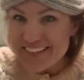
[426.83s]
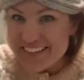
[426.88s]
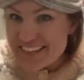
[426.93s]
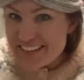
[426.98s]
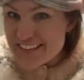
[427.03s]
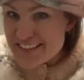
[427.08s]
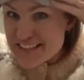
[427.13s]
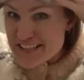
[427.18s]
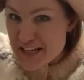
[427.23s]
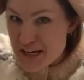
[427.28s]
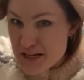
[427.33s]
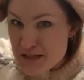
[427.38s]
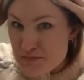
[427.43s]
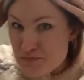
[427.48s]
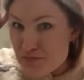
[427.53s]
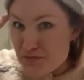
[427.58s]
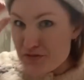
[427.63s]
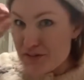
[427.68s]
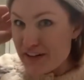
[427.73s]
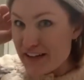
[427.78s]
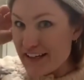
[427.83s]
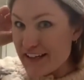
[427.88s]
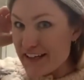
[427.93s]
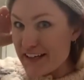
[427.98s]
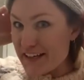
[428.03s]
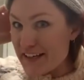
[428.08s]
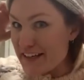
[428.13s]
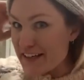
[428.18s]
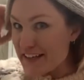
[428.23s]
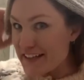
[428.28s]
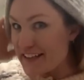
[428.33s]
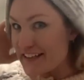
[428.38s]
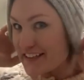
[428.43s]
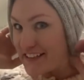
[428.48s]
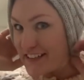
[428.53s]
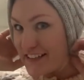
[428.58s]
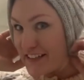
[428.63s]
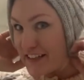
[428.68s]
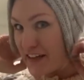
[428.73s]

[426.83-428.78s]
this is pretty good. It